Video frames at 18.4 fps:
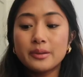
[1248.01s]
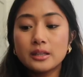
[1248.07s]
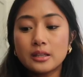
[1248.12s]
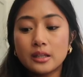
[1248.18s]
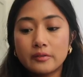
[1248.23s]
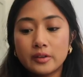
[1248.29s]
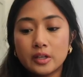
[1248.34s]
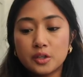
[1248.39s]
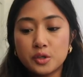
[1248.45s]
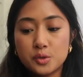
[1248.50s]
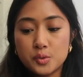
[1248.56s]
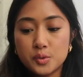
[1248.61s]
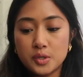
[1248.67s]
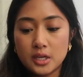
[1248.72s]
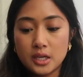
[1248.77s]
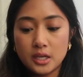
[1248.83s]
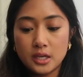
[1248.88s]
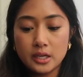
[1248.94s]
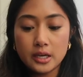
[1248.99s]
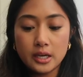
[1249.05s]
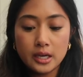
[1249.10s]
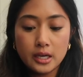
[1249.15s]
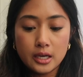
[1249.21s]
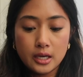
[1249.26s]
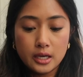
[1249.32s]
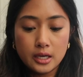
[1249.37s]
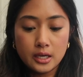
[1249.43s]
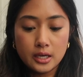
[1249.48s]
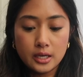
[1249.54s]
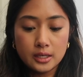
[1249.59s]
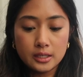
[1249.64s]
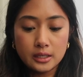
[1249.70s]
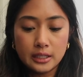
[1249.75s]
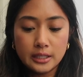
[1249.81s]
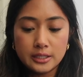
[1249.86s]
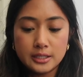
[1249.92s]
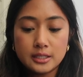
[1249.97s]
been loving using a
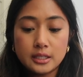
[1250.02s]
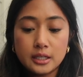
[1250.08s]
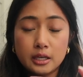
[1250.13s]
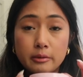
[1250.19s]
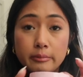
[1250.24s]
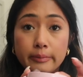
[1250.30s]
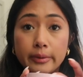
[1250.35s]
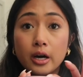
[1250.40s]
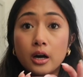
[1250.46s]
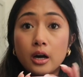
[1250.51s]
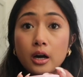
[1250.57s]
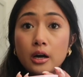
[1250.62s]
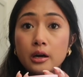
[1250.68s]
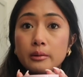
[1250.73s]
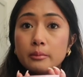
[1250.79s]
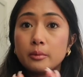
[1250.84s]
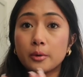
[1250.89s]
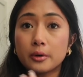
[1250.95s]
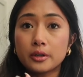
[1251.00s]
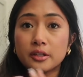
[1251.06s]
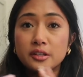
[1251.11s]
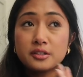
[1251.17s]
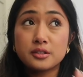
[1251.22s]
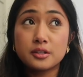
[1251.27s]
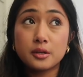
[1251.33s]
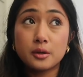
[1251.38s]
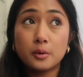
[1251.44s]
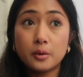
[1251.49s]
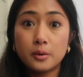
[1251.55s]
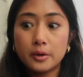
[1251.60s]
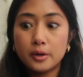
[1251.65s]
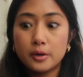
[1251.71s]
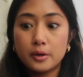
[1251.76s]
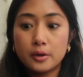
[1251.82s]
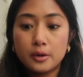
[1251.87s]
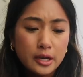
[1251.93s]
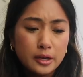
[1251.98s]
cleansing balm or cleansing
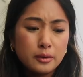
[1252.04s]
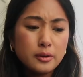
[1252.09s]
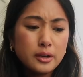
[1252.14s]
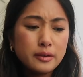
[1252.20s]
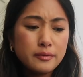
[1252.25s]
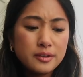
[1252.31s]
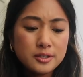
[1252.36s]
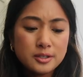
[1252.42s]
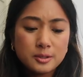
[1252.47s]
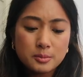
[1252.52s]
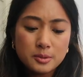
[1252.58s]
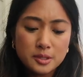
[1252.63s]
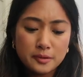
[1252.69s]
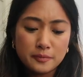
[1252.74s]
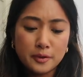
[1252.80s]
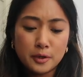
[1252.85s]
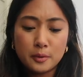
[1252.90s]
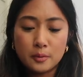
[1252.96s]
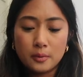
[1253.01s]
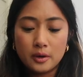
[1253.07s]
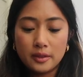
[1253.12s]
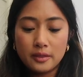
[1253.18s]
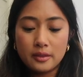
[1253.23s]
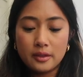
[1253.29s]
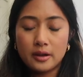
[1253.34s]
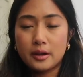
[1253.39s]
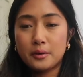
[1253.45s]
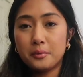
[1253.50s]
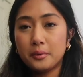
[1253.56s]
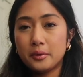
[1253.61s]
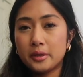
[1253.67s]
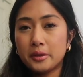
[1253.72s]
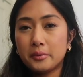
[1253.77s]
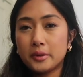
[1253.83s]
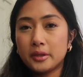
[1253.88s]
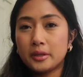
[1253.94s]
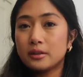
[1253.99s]
oil. I don't have a specific one that I
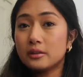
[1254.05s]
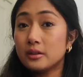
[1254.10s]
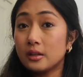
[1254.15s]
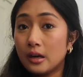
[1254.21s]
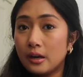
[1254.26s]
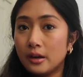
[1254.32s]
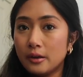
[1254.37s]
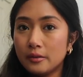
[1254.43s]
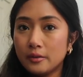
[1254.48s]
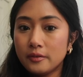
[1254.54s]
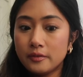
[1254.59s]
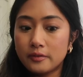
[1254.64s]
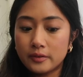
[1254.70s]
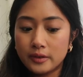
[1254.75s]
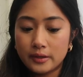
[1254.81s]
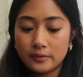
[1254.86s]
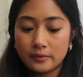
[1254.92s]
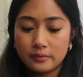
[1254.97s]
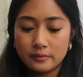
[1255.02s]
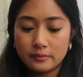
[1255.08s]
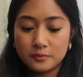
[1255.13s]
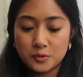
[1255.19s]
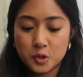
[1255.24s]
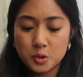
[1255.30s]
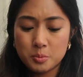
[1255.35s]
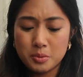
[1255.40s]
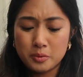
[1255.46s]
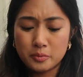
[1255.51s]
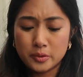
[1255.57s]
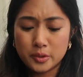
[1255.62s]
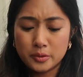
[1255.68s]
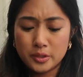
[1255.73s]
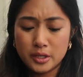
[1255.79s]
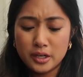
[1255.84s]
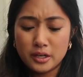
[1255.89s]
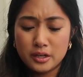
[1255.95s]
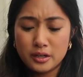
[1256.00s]
really, really love. I've just been
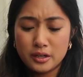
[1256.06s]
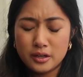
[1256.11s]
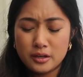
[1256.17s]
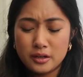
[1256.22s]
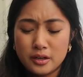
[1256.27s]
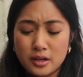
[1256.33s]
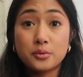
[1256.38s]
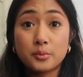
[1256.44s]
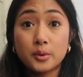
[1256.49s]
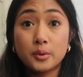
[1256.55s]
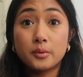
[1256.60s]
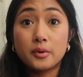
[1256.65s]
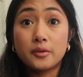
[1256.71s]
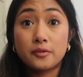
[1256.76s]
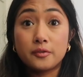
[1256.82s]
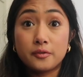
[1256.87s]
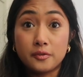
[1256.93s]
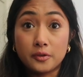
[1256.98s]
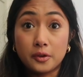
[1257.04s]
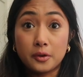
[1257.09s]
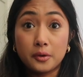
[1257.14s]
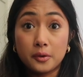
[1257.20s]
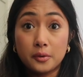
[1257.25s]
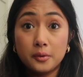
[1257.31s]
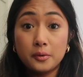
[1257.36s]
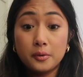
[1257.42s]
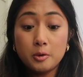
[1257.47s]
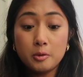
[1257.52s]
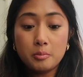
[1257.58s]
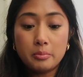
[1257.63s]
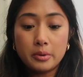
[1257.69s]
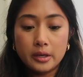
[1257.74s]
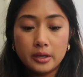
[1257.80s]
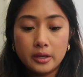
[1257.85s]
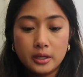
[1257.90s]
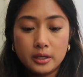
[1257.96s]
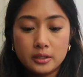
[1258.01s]
rotating through a few,
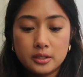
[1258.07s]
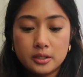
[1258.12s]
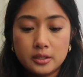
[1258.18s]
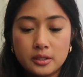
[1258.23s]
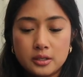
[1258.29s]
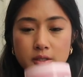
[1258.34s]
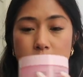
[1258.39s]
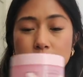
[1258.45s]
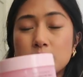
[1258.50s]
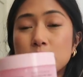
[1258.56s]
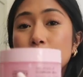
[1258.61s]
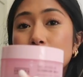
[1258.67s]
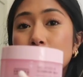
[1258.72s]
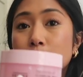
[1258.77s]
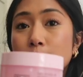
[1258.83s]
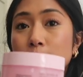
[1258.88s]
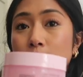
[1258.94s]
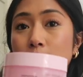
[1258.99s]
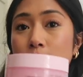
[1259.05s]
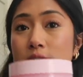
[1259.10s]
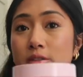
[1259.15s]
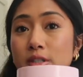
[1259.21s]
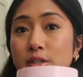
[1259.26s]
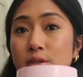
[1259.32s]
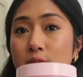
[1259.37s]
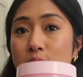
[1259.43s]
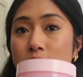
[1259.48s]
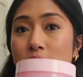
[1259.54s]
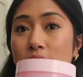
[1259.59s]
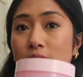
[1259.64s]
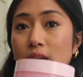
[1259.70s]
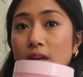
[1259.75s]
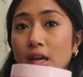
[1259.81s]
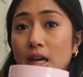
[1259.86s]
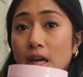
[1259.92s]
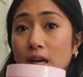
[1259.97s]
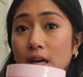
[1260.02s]
but this is the one I'm currently
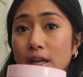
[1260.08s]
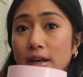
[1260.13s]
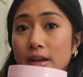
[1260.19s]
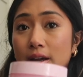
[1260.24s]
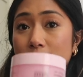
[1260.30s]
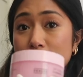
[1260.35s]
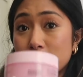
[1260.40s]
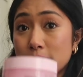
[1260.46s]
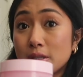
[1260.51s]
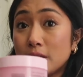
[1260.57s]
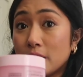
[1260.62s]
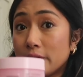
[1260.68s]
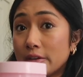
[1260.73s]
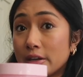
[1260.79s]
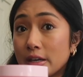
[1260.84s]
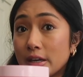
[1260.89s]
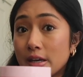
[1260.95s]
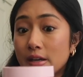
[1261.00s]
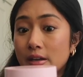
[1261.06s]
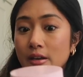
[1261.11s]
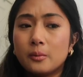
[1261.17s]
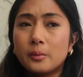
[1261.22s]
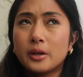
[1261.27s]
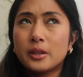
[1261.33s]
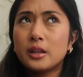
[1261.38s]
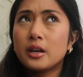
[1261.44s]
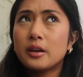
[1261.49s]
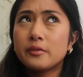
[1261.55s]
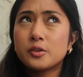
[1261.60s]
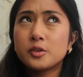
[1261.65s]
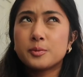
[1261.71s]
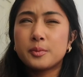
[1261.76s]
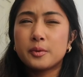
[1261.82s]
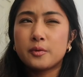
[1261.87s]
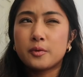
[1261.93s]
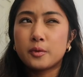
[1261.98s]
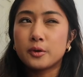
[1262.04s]
using and loving it. And one that I've
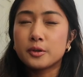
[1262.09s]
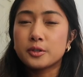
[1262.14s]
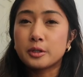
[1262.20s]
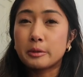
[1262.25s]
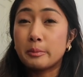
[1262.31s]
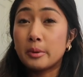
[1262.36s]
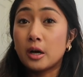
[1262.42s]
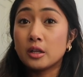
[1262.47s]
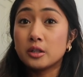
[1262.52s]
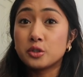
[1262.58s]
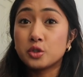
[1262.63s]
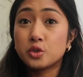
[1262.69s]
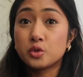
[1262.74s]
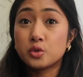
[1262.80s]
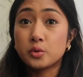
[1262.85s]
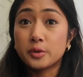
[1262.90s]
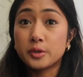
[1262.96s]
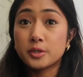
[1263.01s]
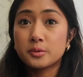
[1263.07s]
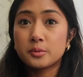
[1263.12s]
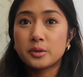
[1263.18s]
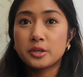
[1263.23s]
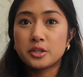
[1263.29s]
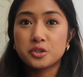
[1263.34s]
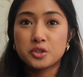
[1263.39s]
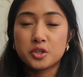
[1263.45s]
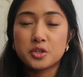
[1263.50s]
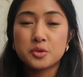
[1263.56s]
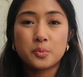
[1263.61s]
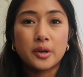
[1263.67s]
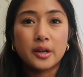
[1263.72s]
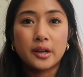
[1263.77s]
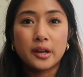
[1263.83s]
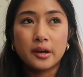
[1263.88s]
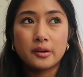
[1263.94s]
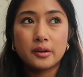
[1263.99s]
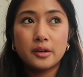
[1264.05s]
used before is the Paula's Choice one I just
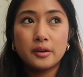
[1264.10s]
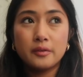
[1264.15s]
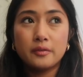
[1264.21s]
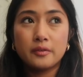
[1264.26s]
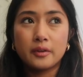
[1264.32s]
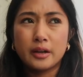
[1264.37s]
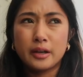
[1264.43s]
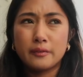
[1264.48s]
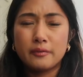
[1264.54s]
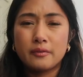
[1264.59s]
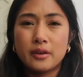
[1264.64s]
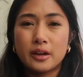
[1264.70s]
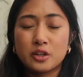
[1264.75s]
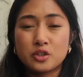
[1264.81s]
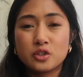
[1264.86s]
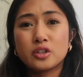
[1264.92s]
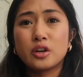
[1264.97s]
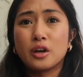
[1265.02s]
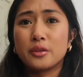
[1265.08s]
ran out of and I've actually